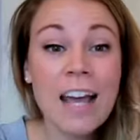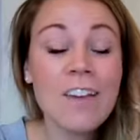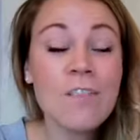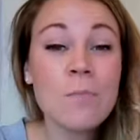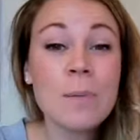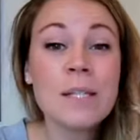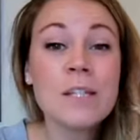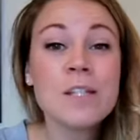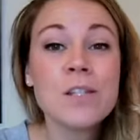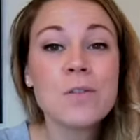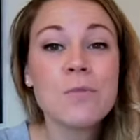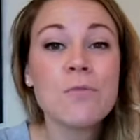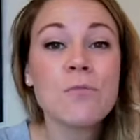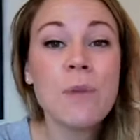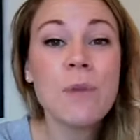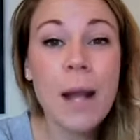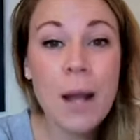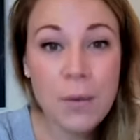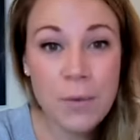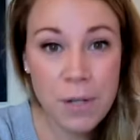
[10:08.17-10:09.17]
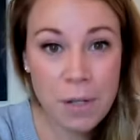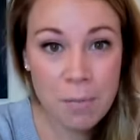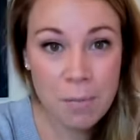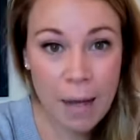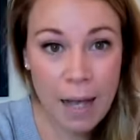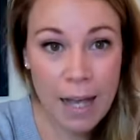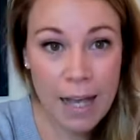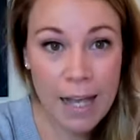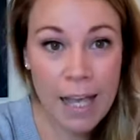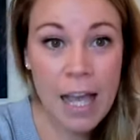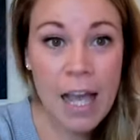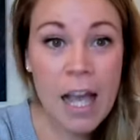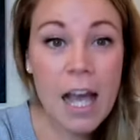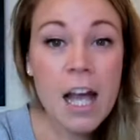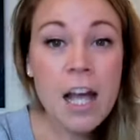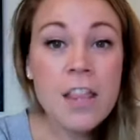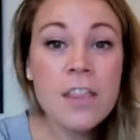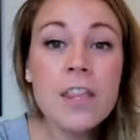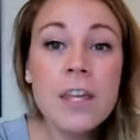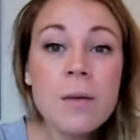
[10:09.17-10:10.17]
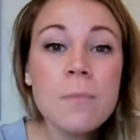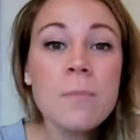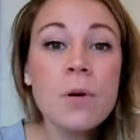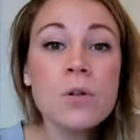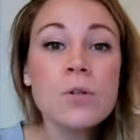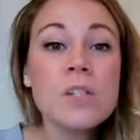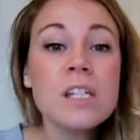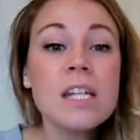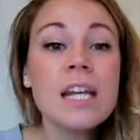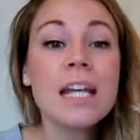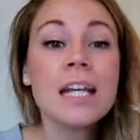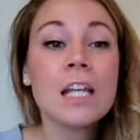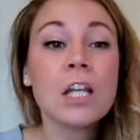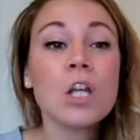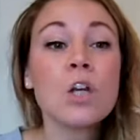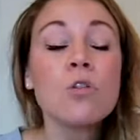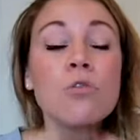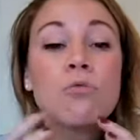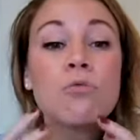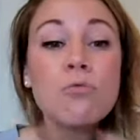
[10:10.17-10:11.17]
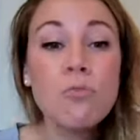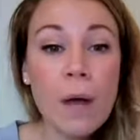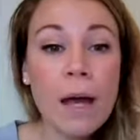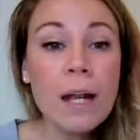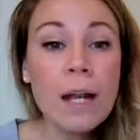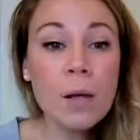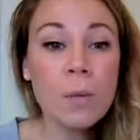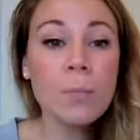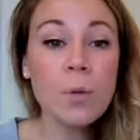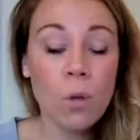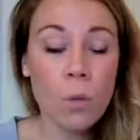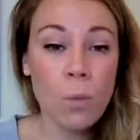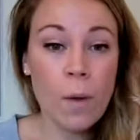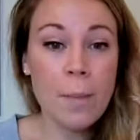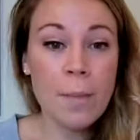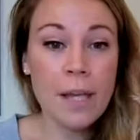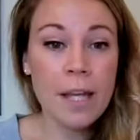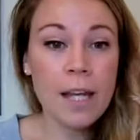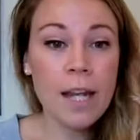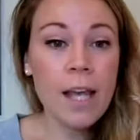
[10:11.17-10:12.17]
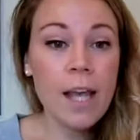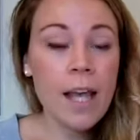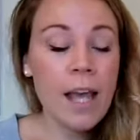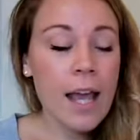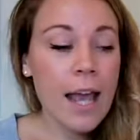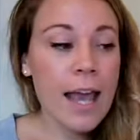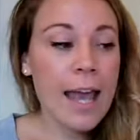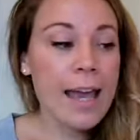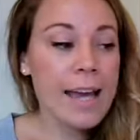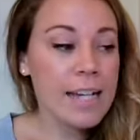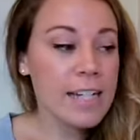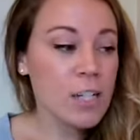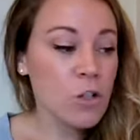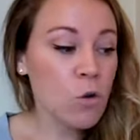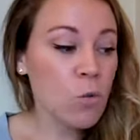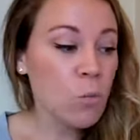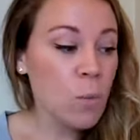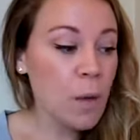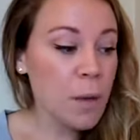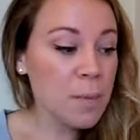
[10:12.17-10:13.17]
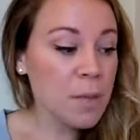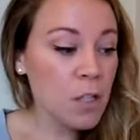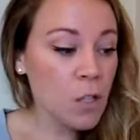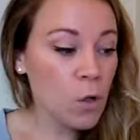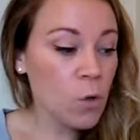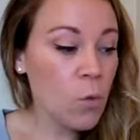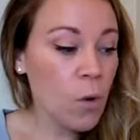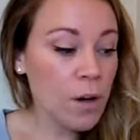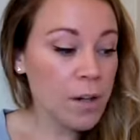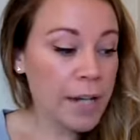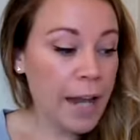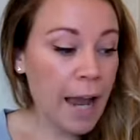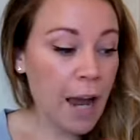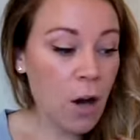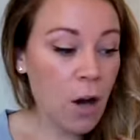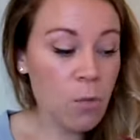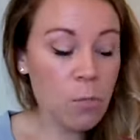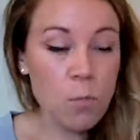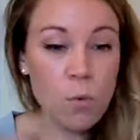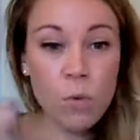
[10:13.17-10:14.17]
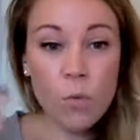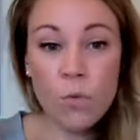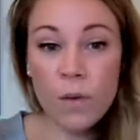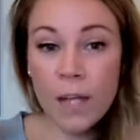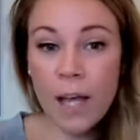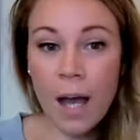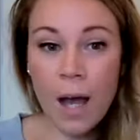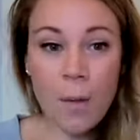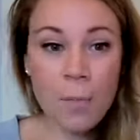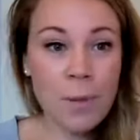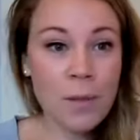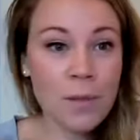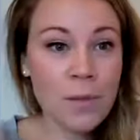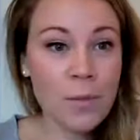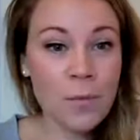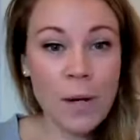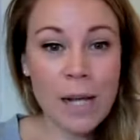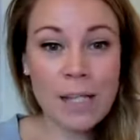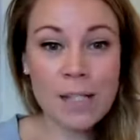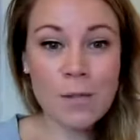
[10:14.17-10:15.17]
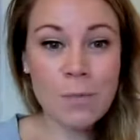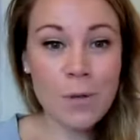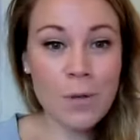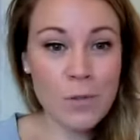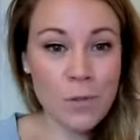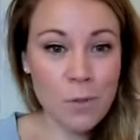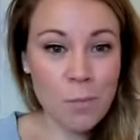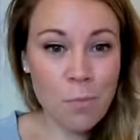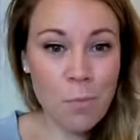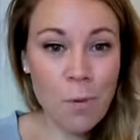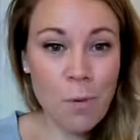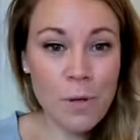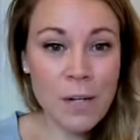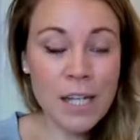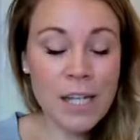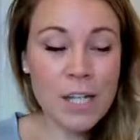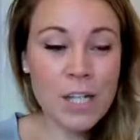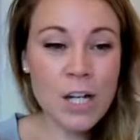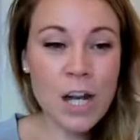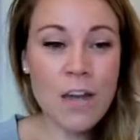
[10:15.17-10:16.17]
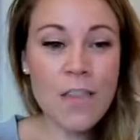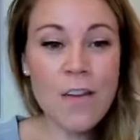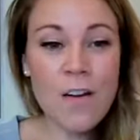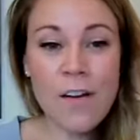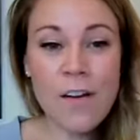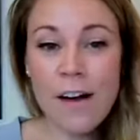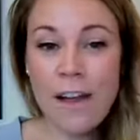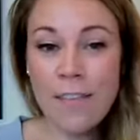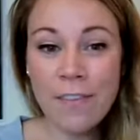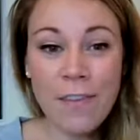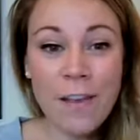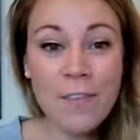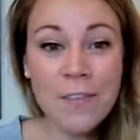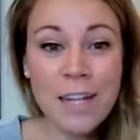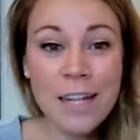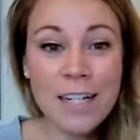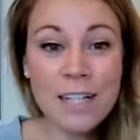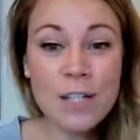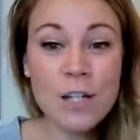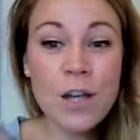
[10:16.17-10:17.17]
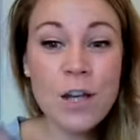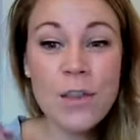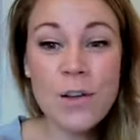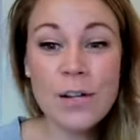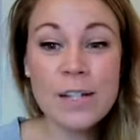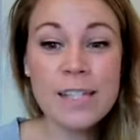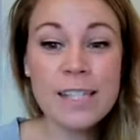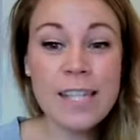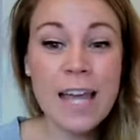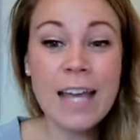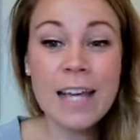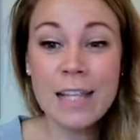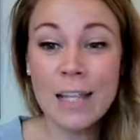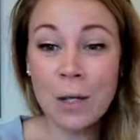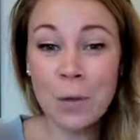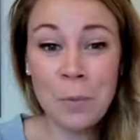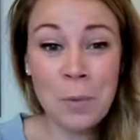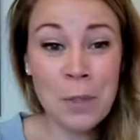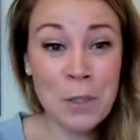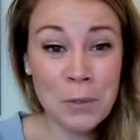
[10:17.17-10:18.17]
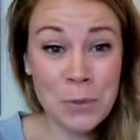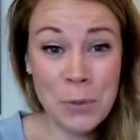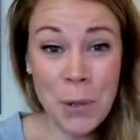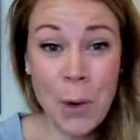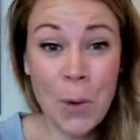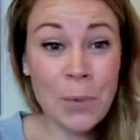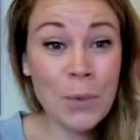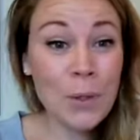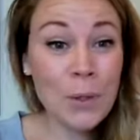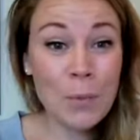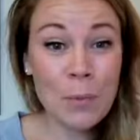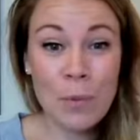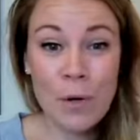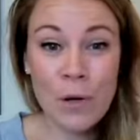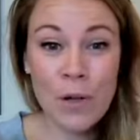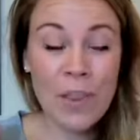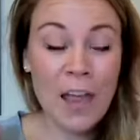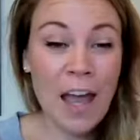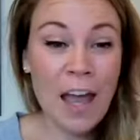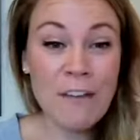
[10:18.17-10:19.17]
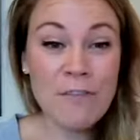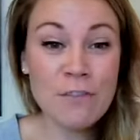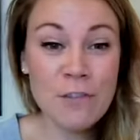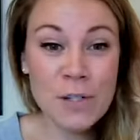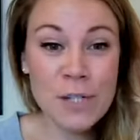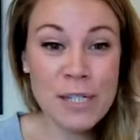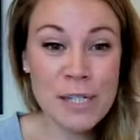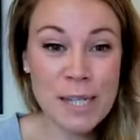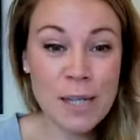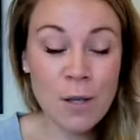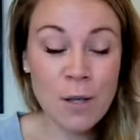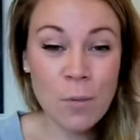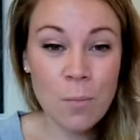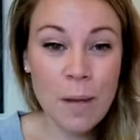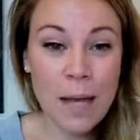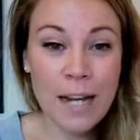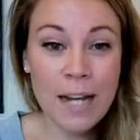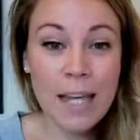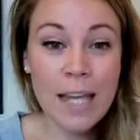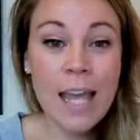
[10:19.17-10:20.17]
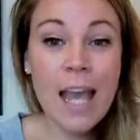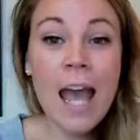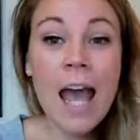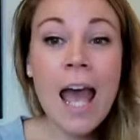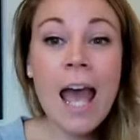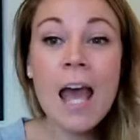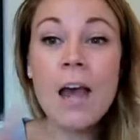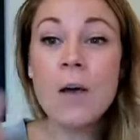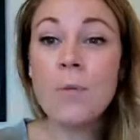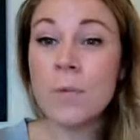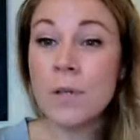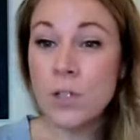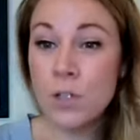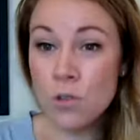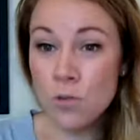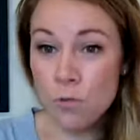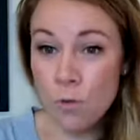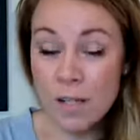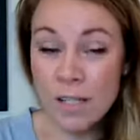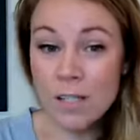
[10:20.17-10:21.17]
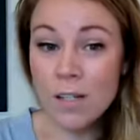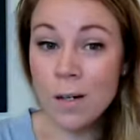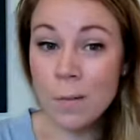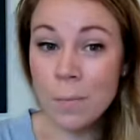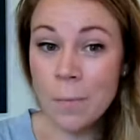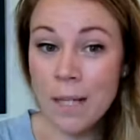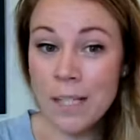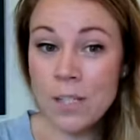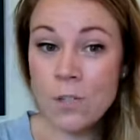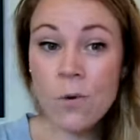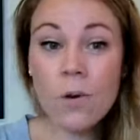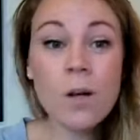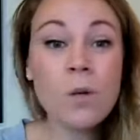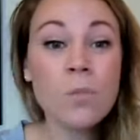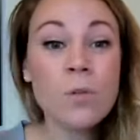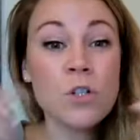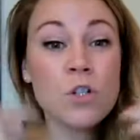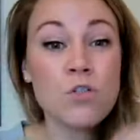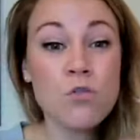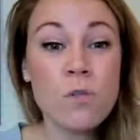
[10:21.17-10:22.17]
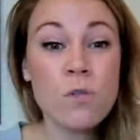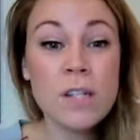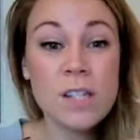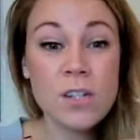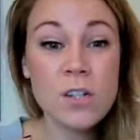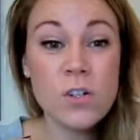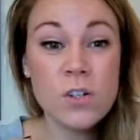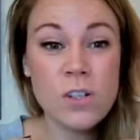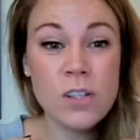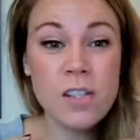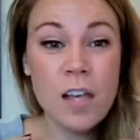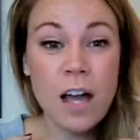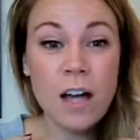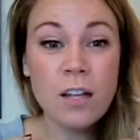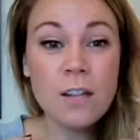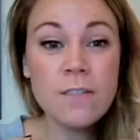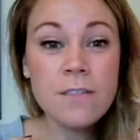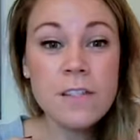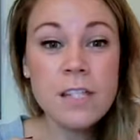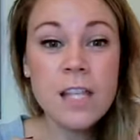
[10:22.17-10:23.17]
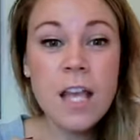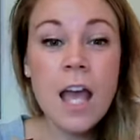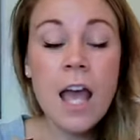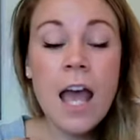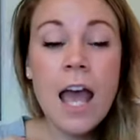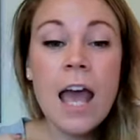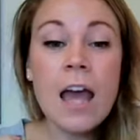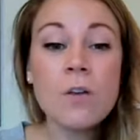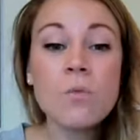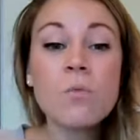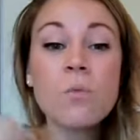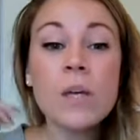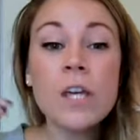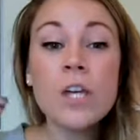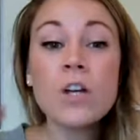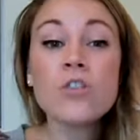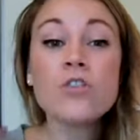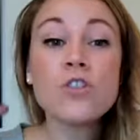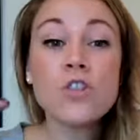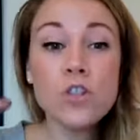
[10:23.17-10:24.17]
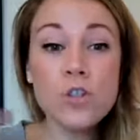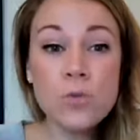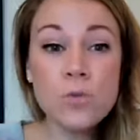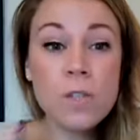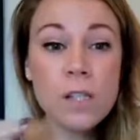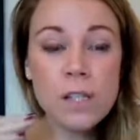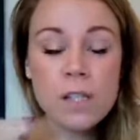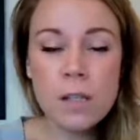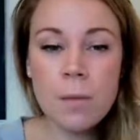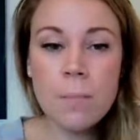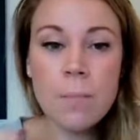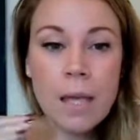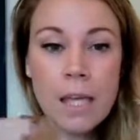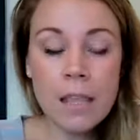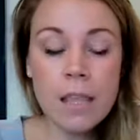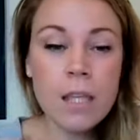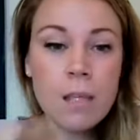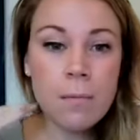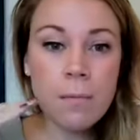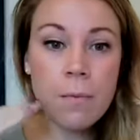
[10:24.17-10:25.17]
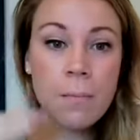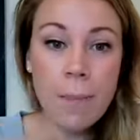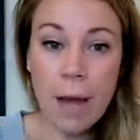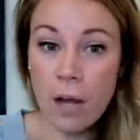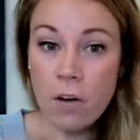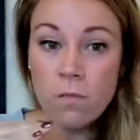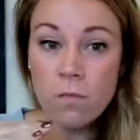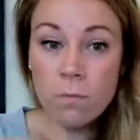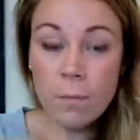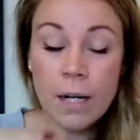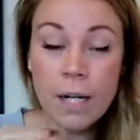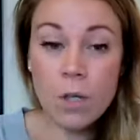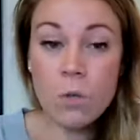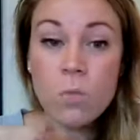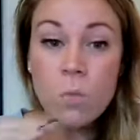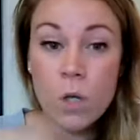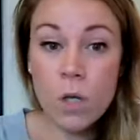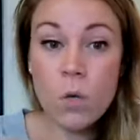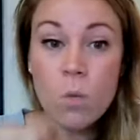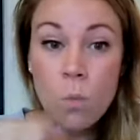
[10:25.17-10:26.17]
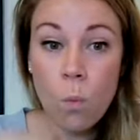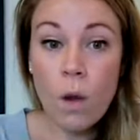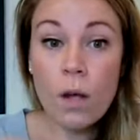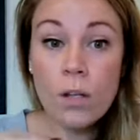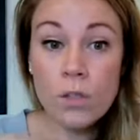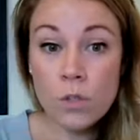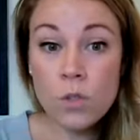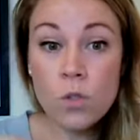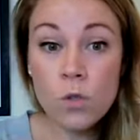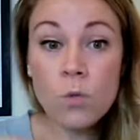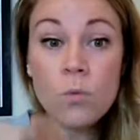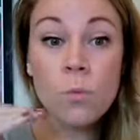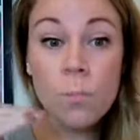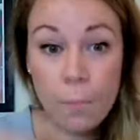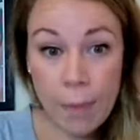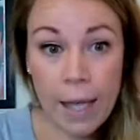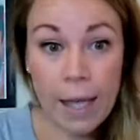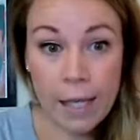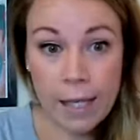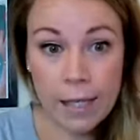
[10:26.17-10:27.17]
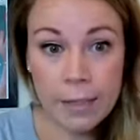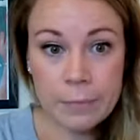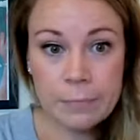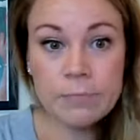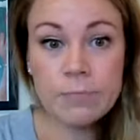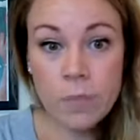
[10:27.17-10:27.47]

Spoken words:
I have been surrounded by the most incredible women and women who are now moving up in the ranks, and we are supporting each other and loving on each other and saying, like, we are totally worth every single penny, and we trust our mentor and we trust ourselves, and we are choosing to make the amount of money we want to make.